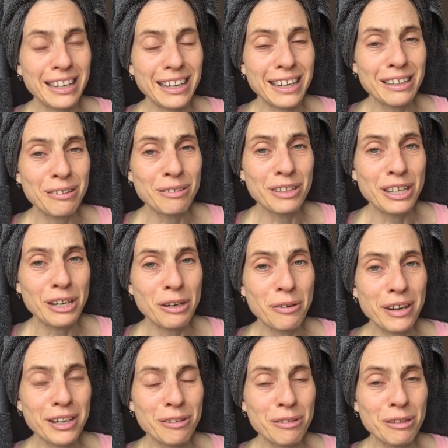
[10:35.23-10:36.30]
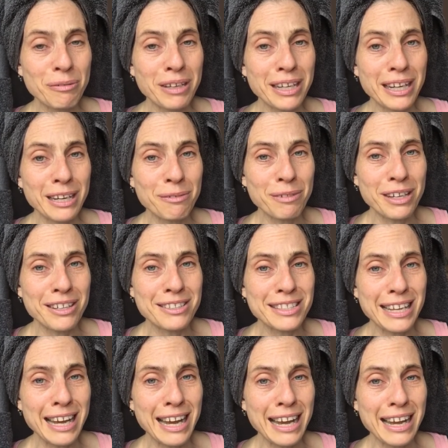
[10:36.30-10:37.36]
I don't know. I don't know what God wants.
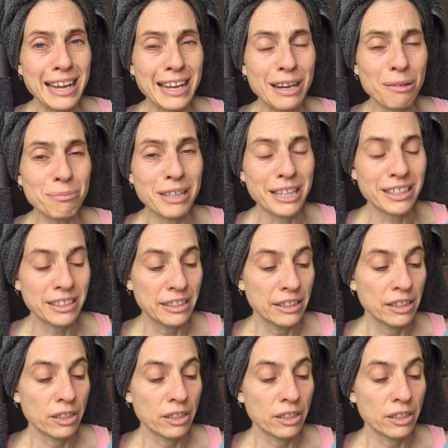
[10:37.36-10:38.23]
Help me.